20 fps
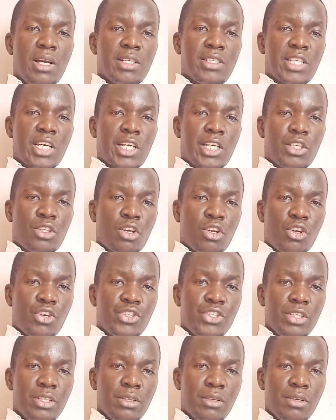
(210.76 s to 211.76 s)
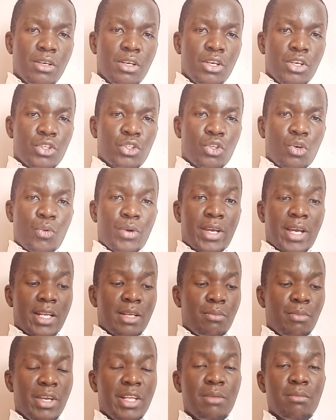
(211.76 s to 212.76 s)
technology. So we
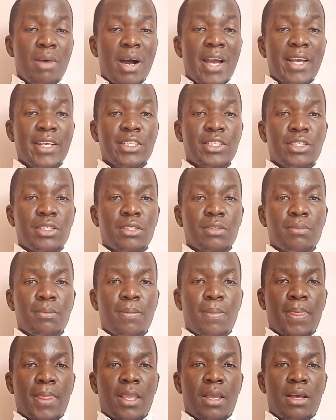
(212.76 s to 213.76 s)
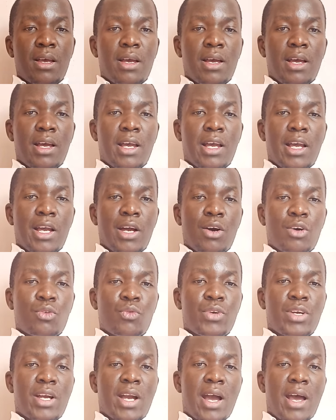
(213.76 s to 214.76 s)
can minimize or
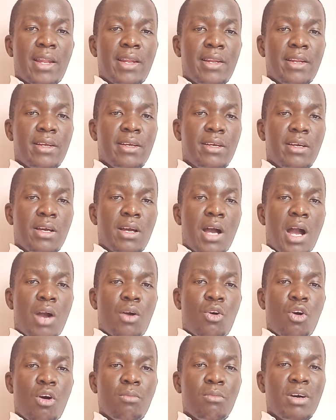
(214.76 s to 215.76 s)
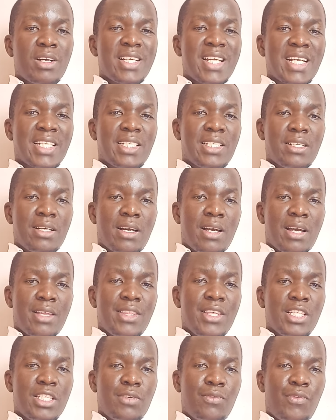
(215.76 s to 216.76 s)
we can accommodate
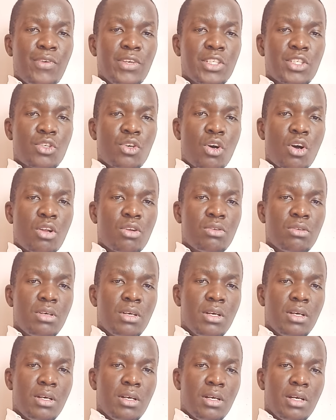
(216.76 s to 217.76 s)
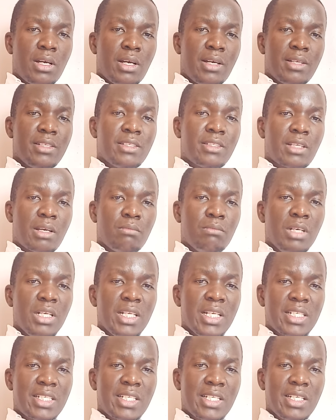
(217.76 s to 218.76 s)
this physical
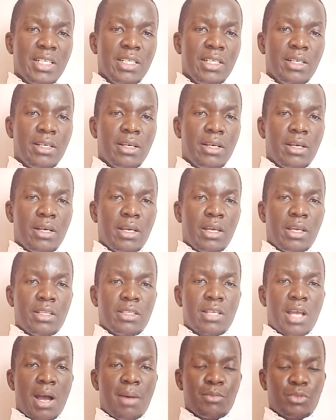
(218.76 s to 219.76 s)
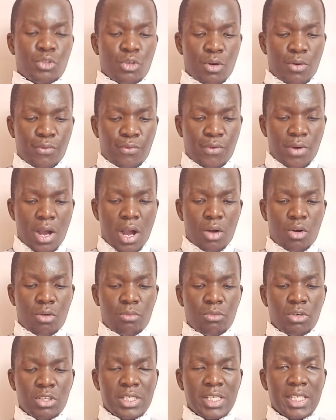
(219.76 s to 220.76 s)
disability in terms of
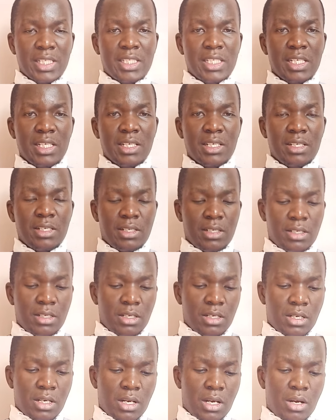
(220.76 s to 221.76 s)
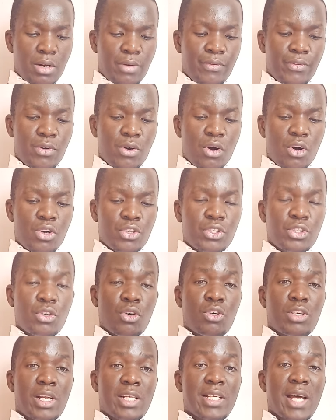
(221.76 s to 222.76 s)
accommodating, of course,
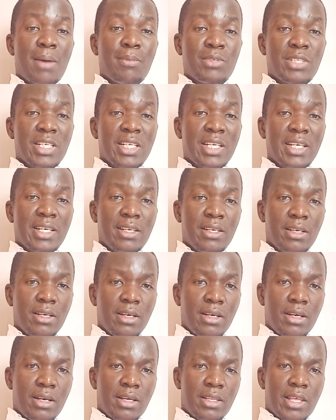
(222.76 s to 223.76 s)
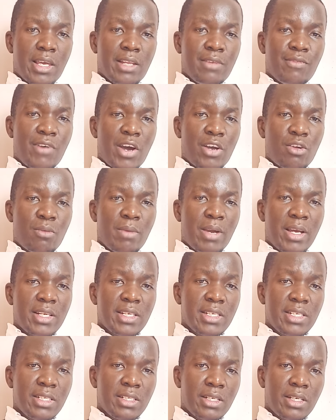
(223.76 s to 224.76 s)
or adapting the
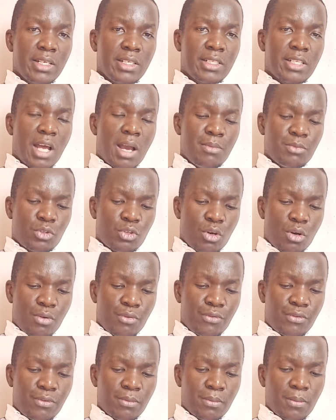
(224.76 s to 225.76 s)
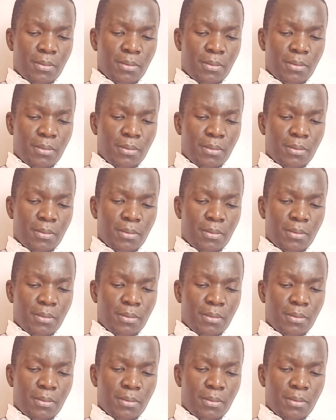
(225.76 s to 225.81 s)
environment in terms of